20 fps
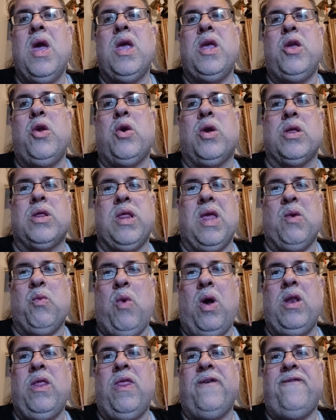you can select
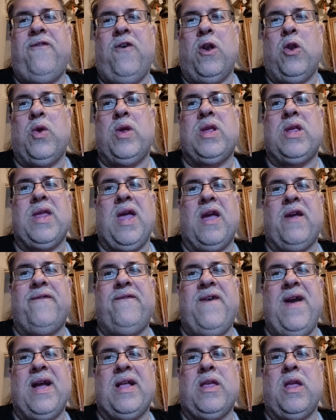one of the following to take
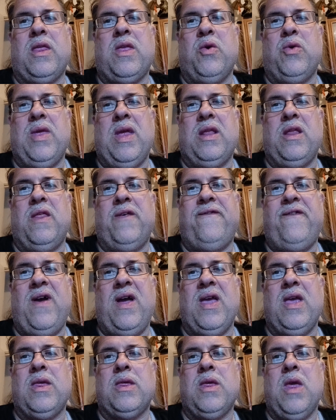effect until the end of the
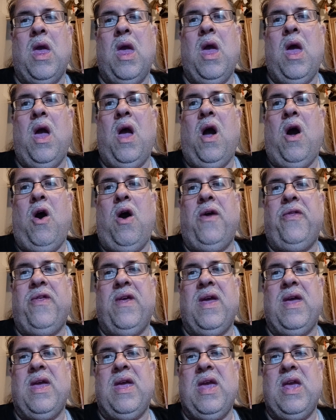phase.
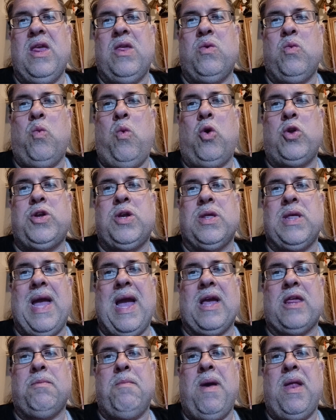Either his Watcher's
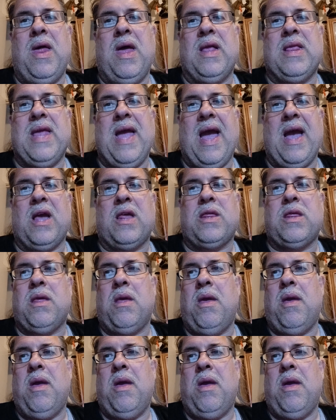Axe melee attacks